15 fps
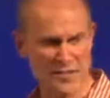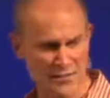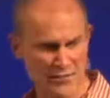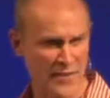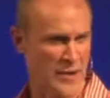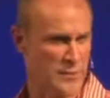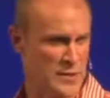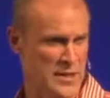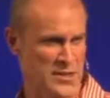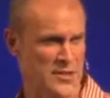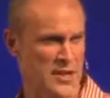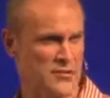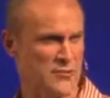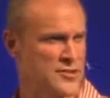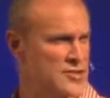fight with each
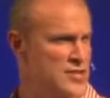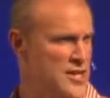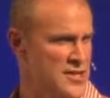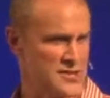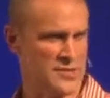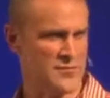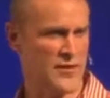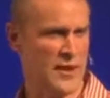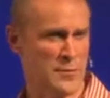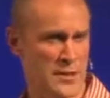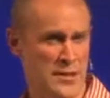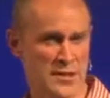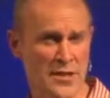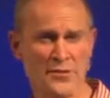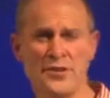other and churches fight with
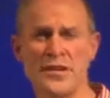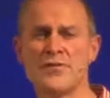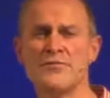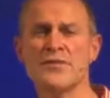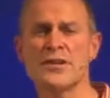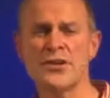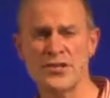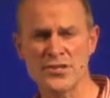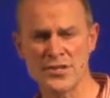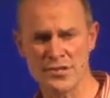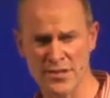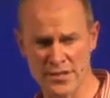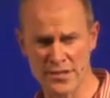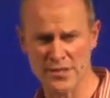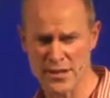each other, and even Christians
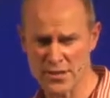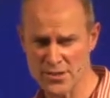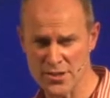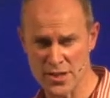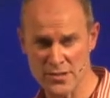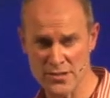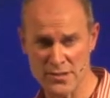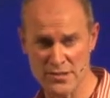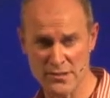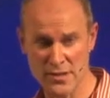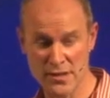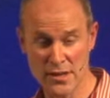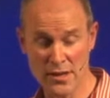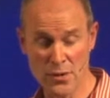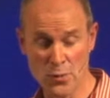inside churches.
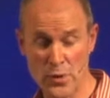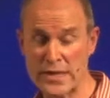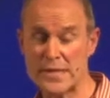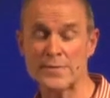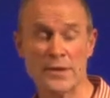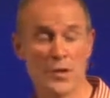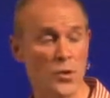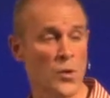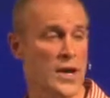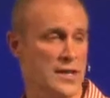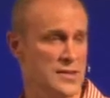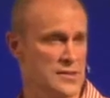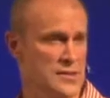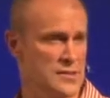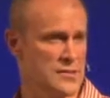We need to be
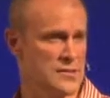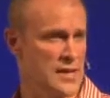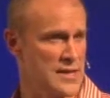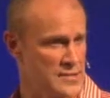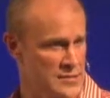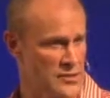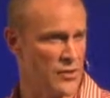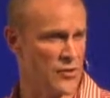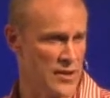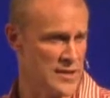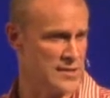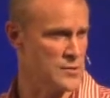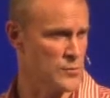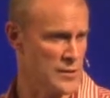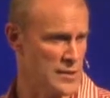quick to say sorry
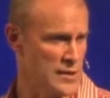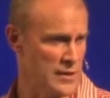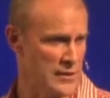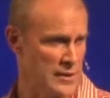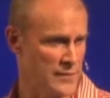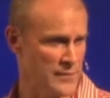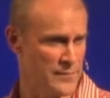to one another.